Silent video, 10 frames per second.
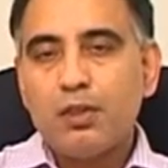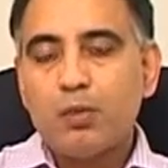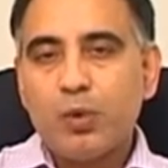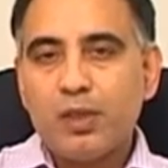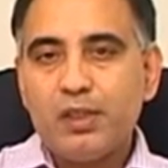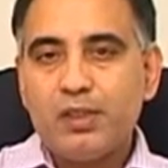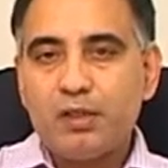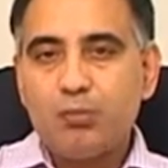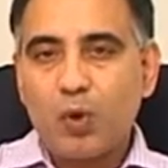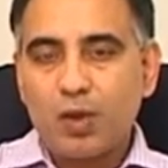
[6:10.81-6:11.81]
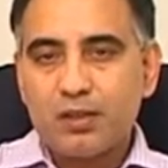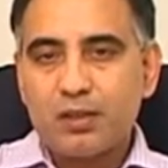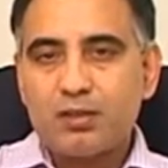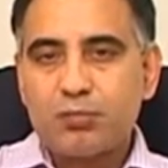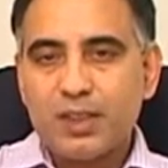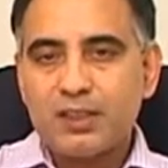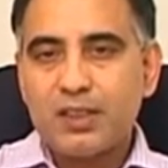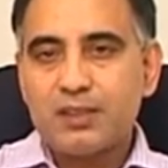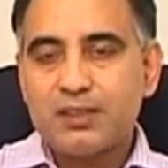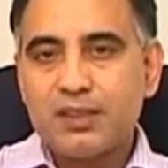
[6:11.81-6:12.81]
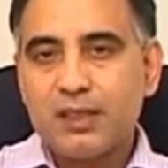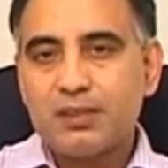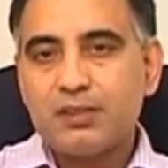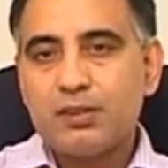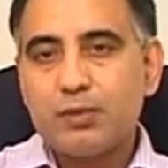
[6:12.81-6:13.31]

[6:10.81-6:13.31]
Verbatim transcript: The only important message is that